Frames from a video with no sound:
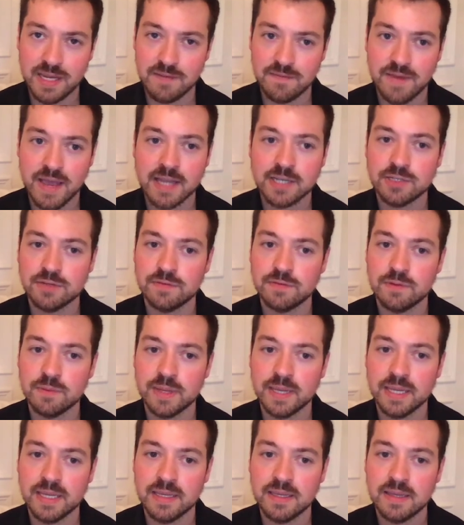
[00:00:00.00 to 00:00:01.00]
factor for me.
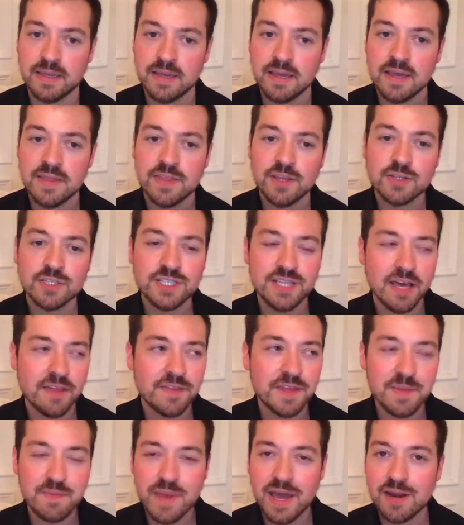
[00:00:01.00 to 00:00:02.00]
There's nothing
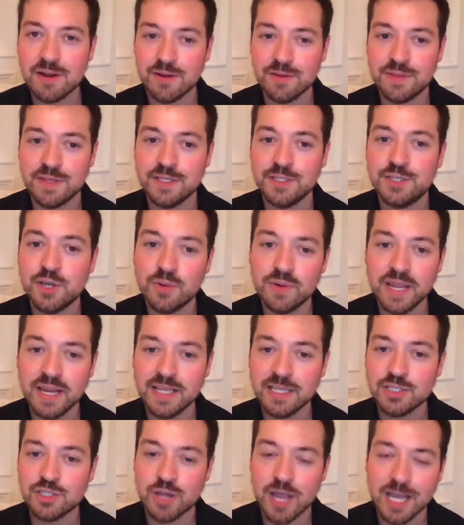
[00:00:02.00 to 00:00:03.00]
better than donating
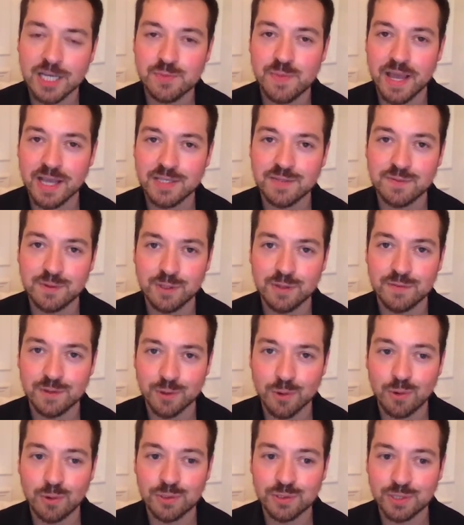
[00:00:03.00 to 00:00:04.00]
trash bags full of your
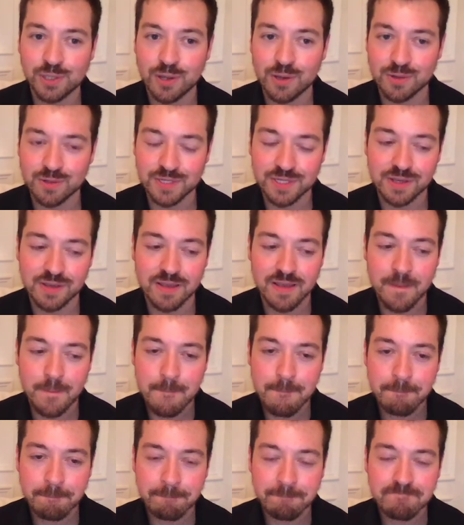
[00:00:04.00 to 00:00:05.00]
old clothes.
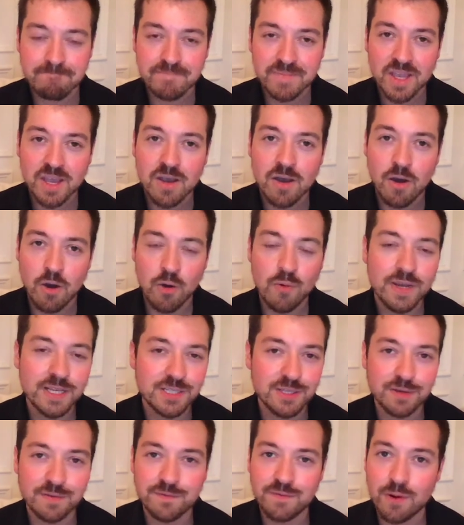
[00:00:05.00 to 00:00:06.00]
Always
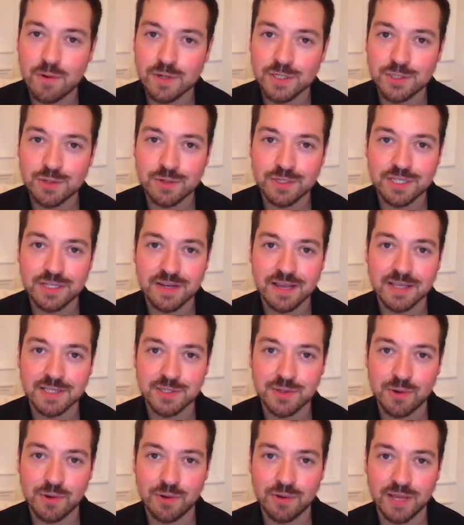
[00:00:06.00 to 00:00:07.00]
look forward towards your next
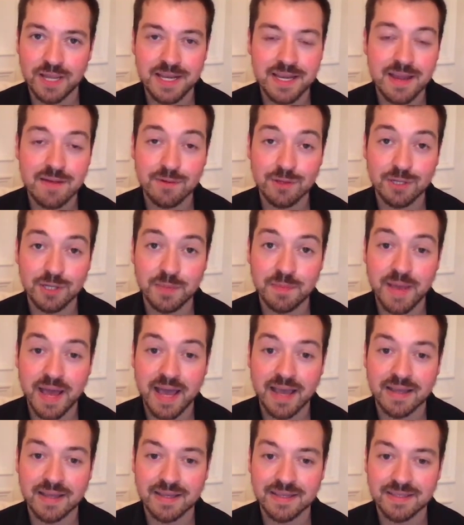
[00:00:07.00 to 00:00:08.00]
goal and never look
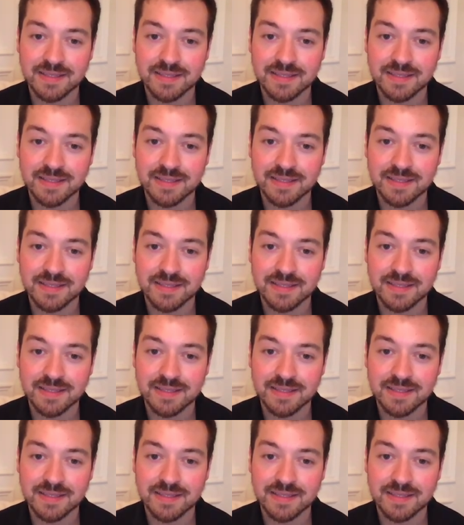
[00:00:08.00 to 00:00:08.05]
back.